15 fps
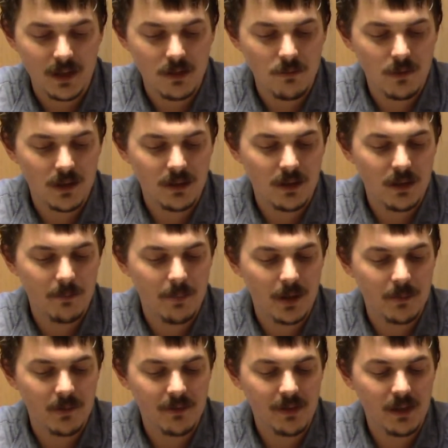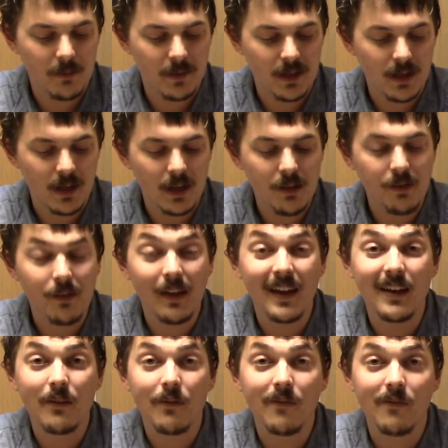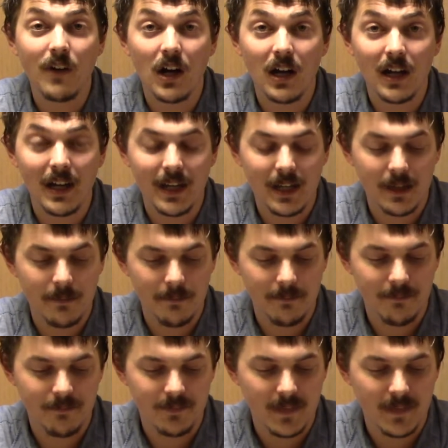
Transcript: You want the bubbles to be nice and fine.